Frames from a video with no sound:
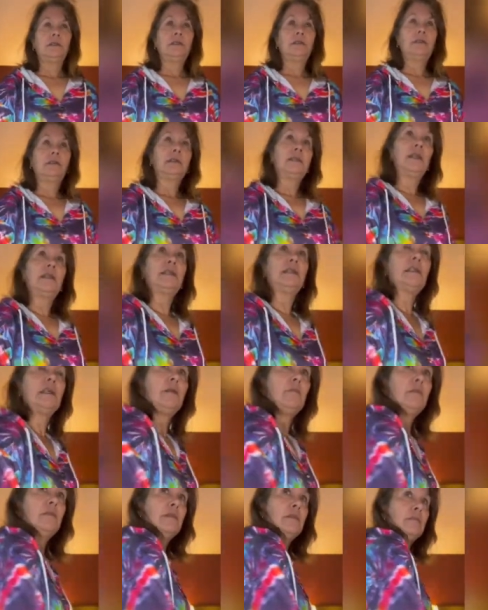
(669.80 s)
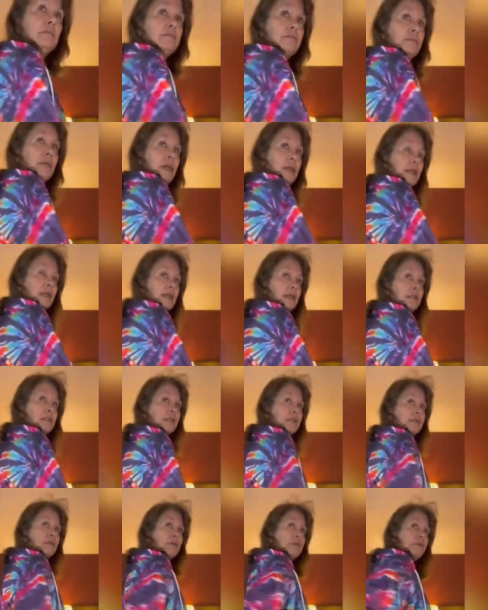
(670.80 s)
It's not something I
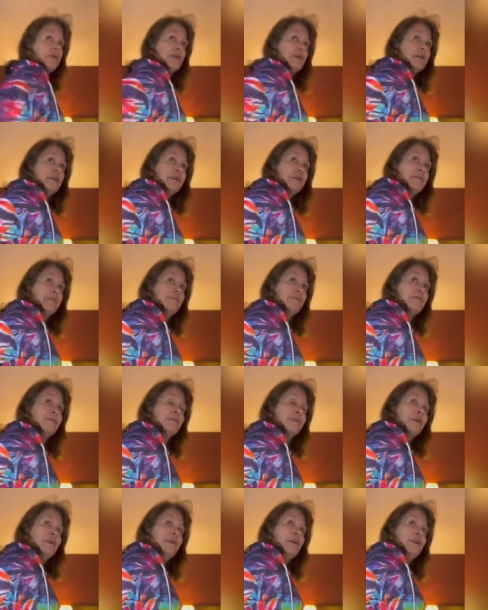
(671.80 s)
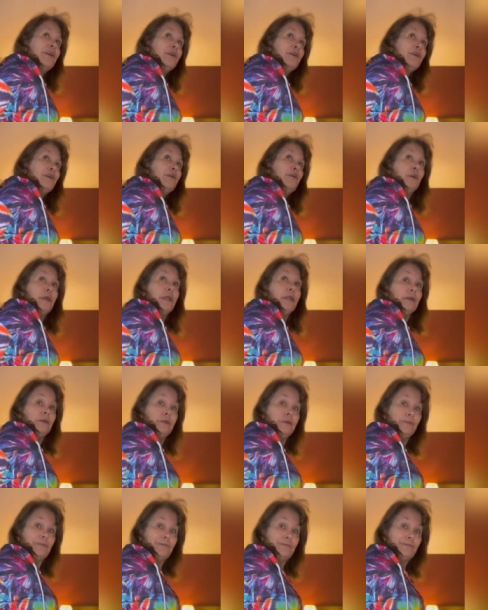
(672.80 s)
guess you would wear
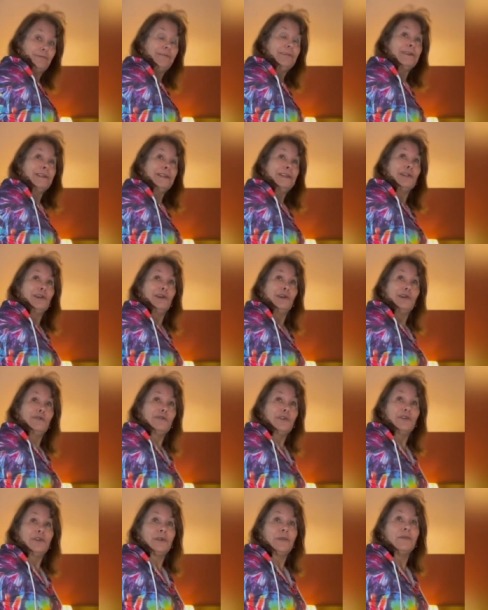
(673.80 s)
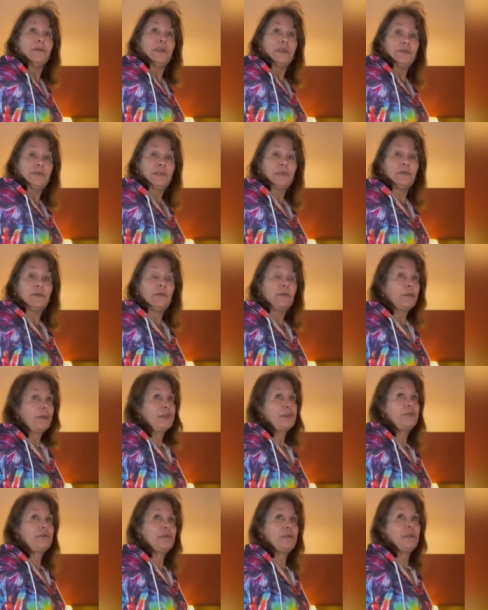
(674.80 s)
really, really cold. If you some live somewhere
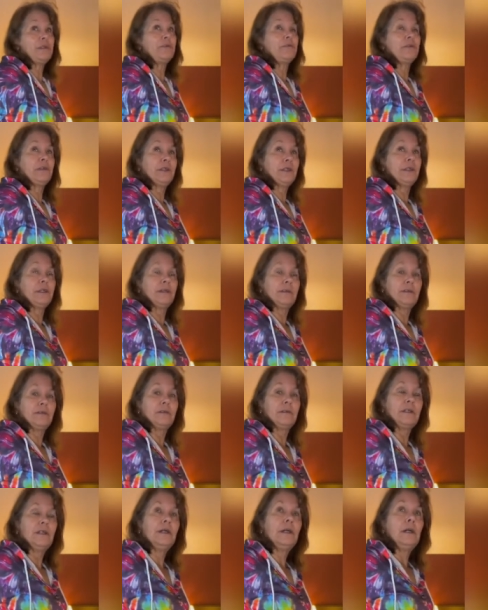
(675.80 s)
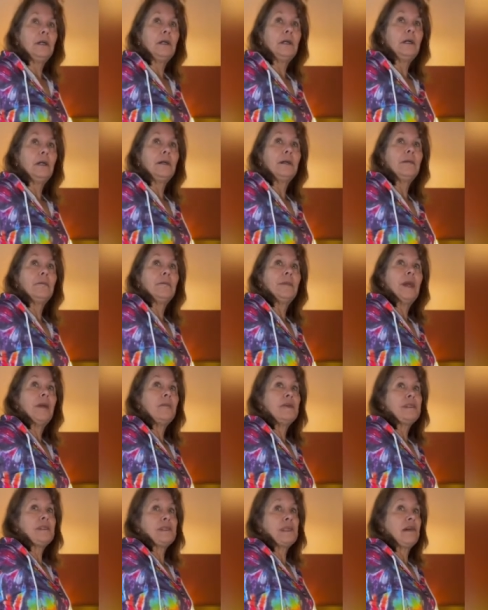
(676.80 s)
where it's really, really cold. Um,
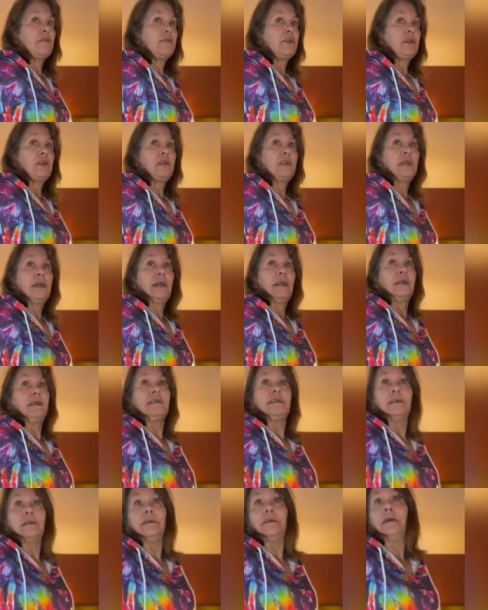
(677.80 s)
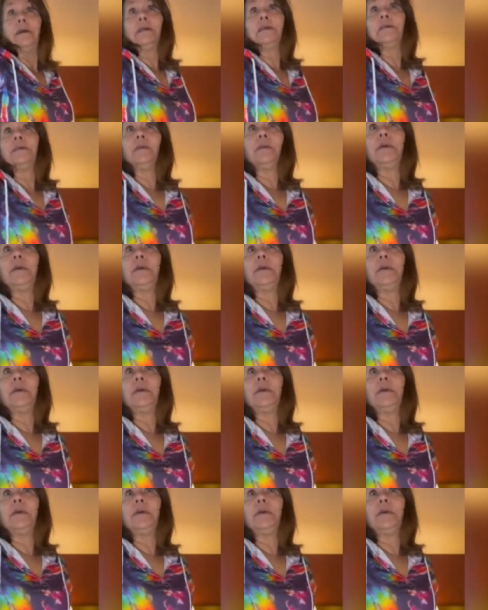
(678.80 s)
I'm in South Carolina, so this will be